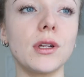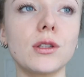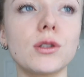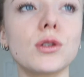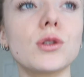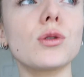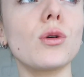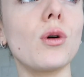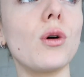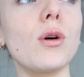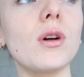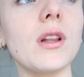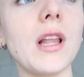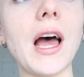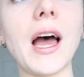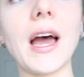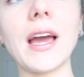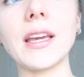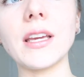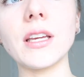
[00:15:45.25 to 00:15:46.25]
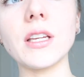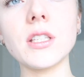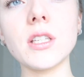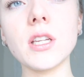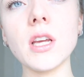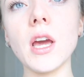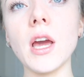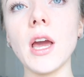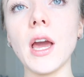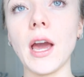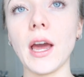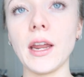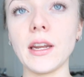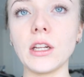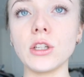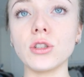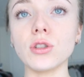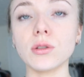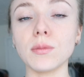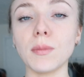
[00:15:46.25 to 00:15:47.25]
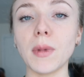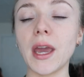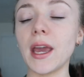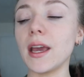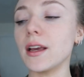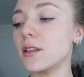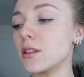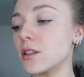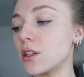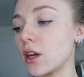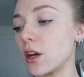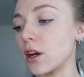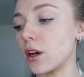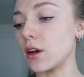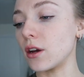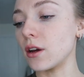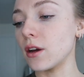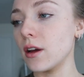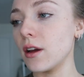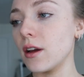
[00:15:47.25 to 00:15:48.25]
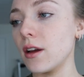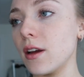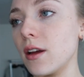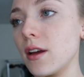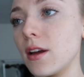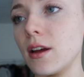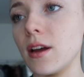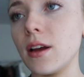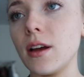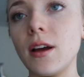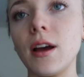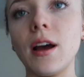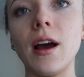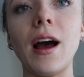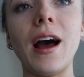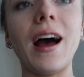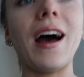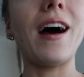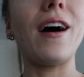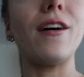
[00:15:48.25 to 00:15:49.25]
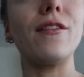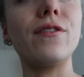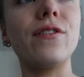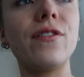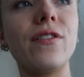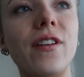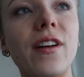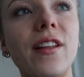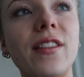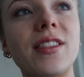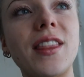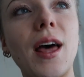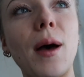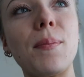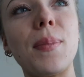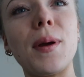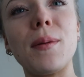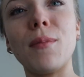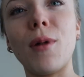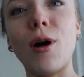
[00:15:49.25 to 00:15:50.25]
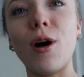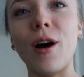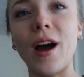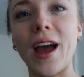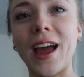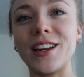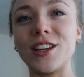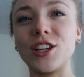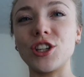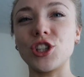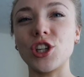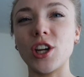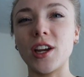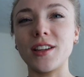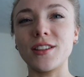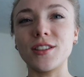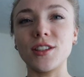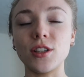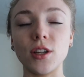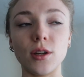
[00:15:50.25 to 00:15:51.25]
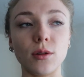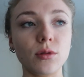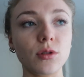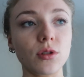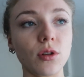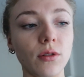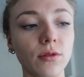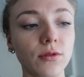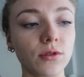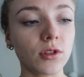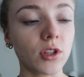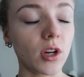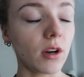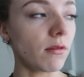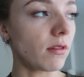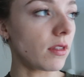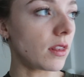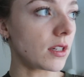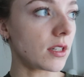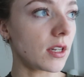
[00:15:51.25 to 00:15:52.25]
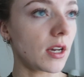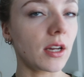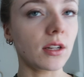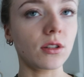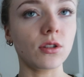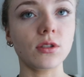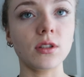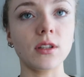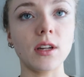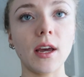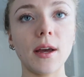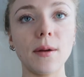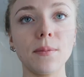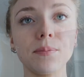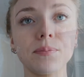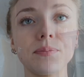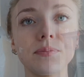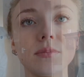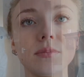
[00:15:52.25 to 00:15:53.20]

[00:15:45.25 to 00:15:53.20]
It's so light and it just makes you have that bit more energy to do stuff during the day, doesn't it?